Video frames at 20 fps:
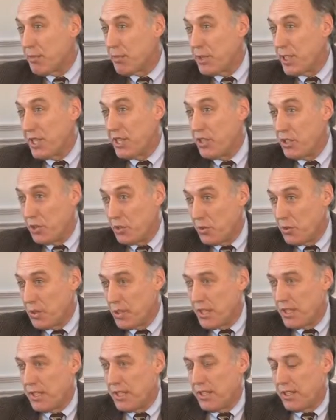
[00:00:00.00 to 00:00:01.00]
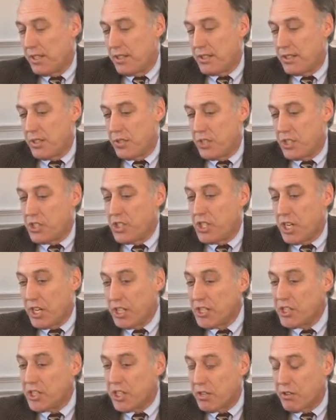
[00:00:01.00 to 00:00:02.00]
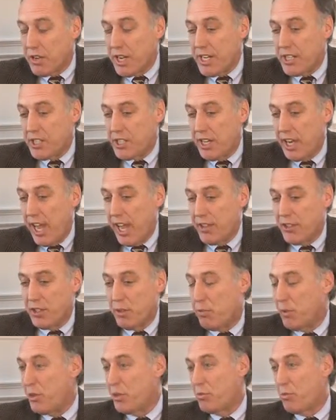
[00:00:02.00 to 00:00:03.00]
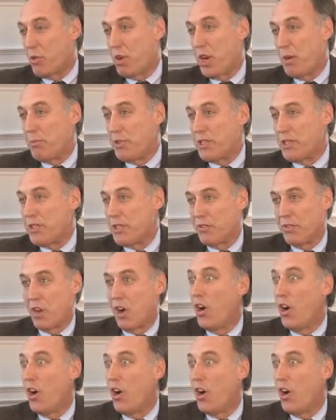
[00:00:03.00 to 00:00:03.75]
something new. So this young generation has the most promise of